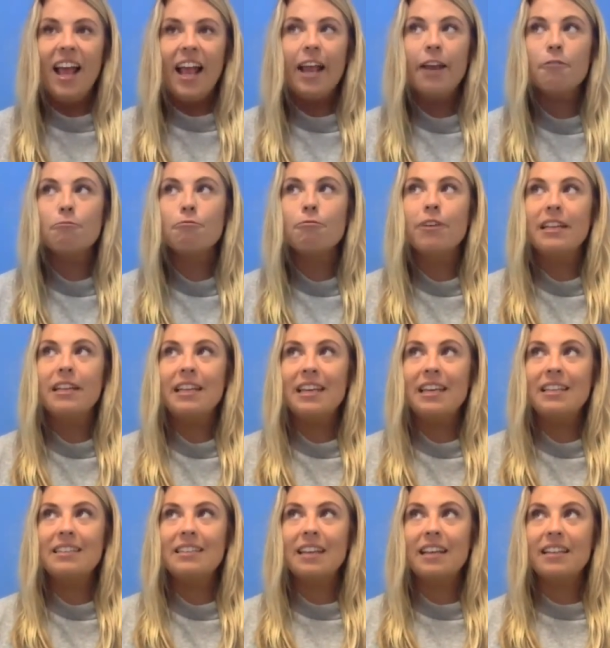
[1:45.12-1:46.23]
it really
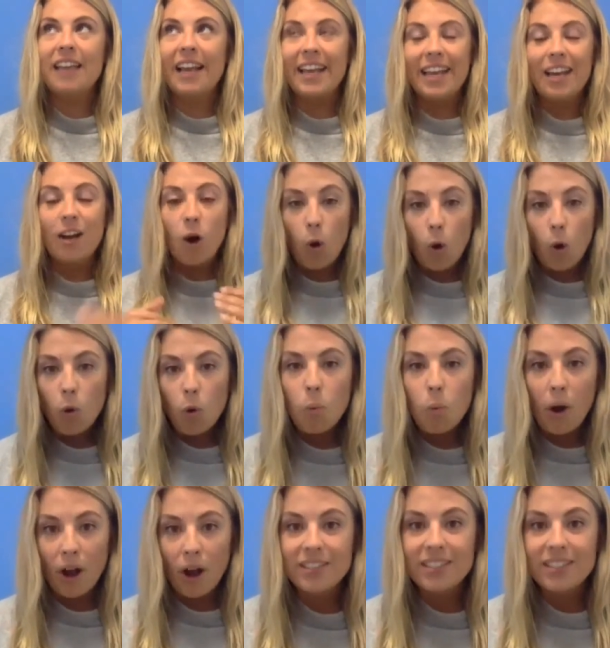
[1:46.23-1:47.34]
is a, like it all
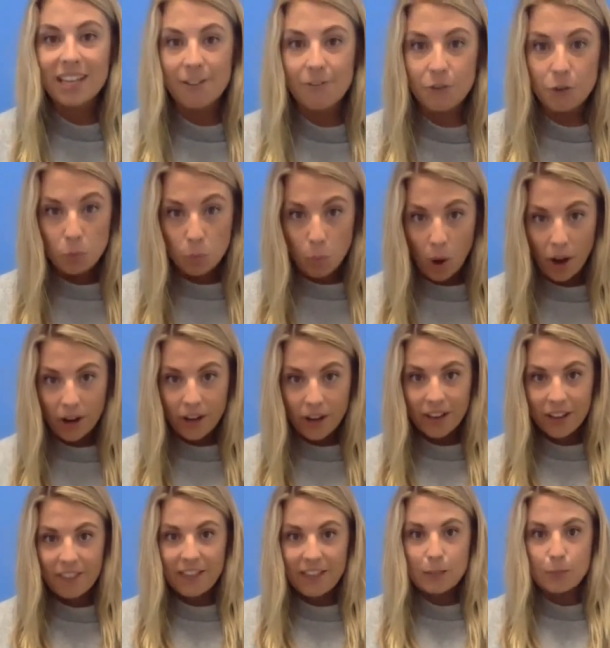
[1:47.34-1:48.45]
works if you work
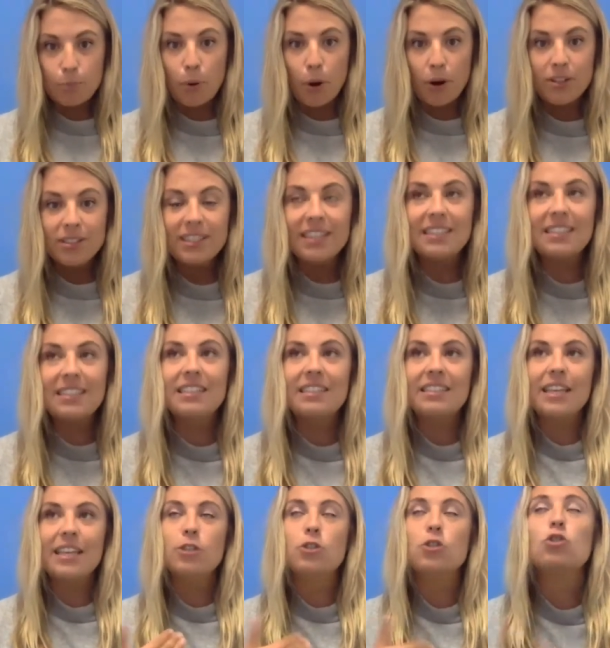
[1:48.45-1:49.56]
it. These processes,
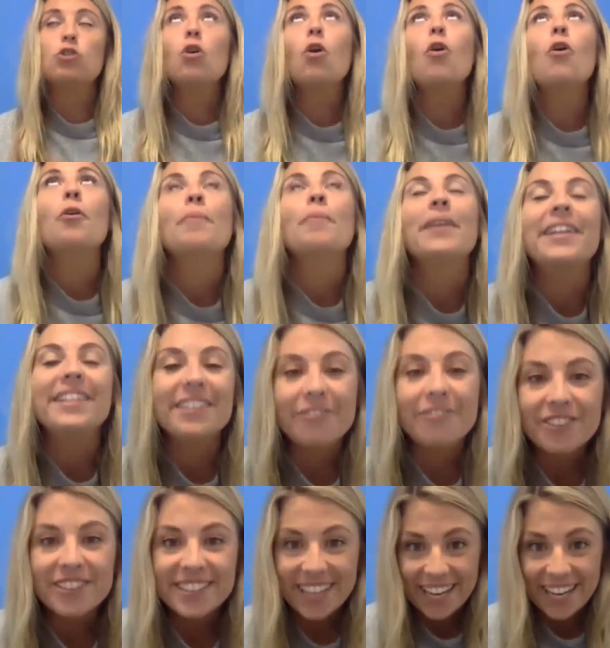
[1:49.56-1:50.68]
there's so many
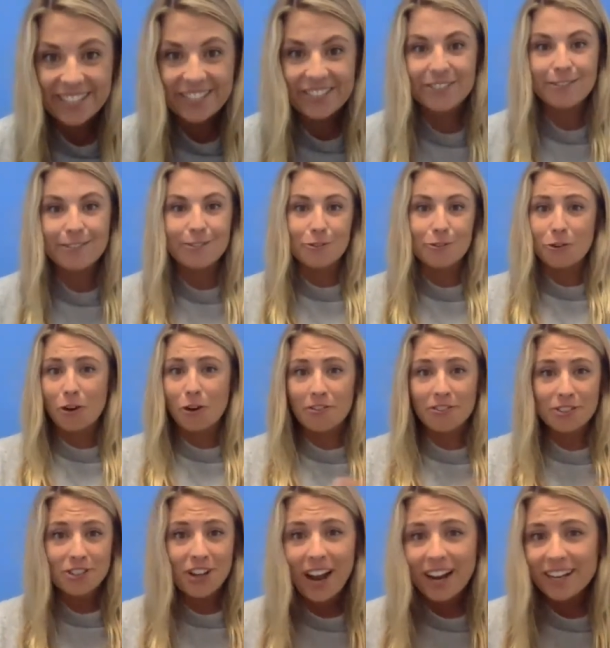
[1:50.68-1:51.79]
different teachers on the law of
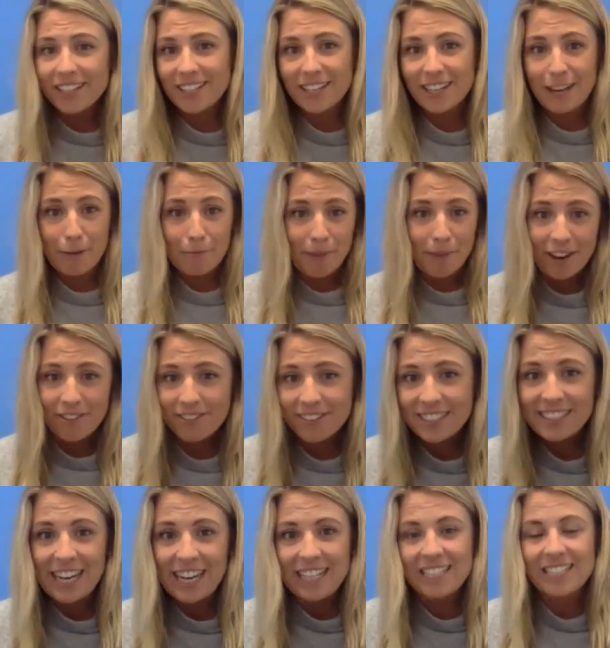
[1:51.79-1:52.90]
attraction and
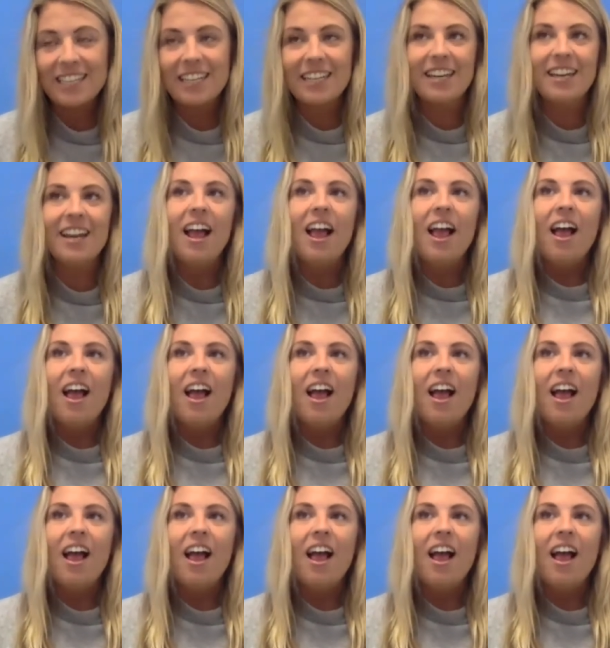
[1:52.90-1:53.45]
manifestation. And